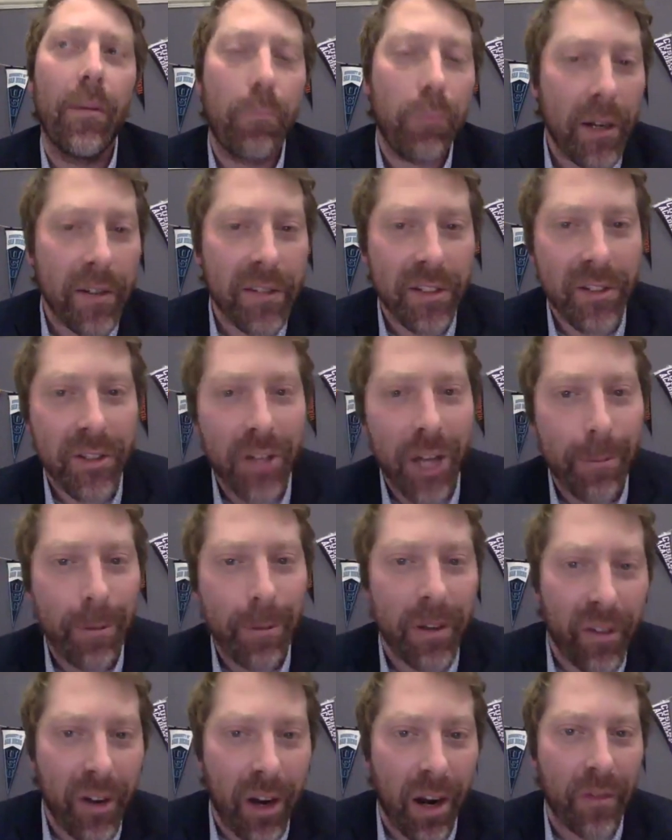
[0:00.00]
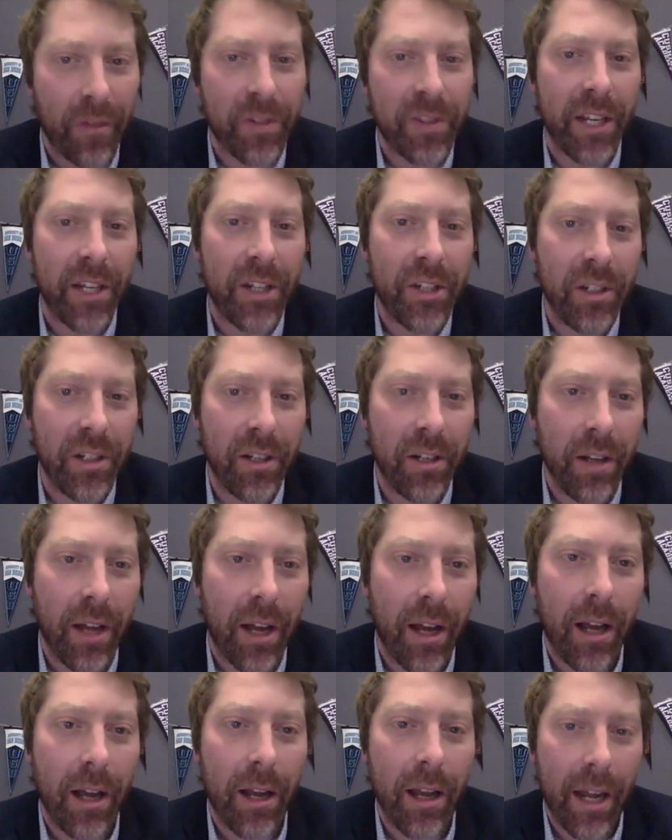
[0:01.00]
pressing topic of conversation,
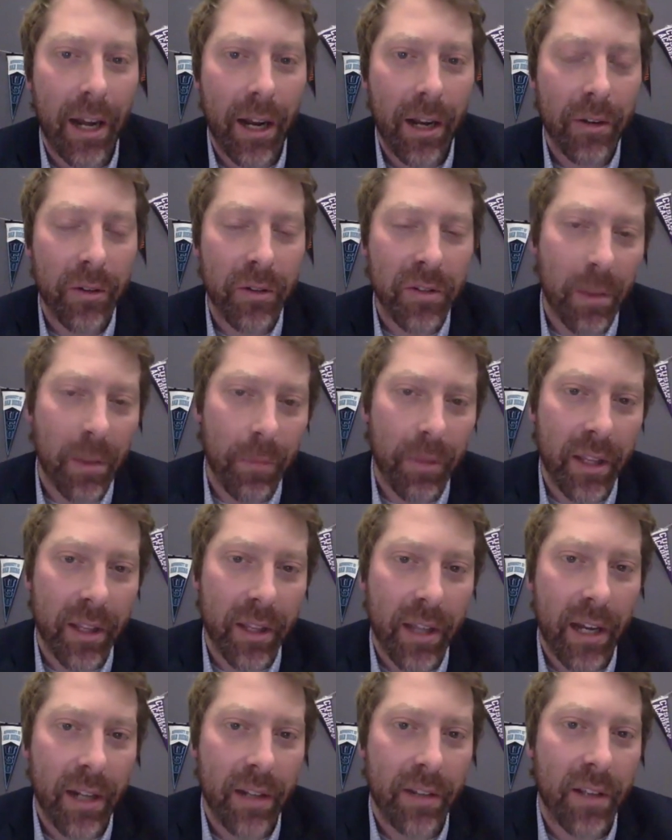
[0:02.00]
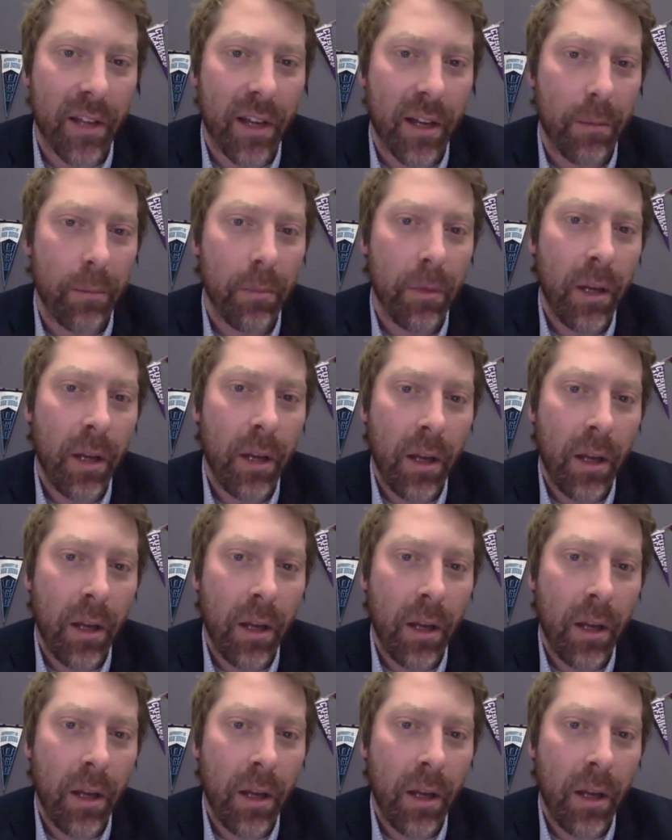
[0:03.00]
and I know something that it's our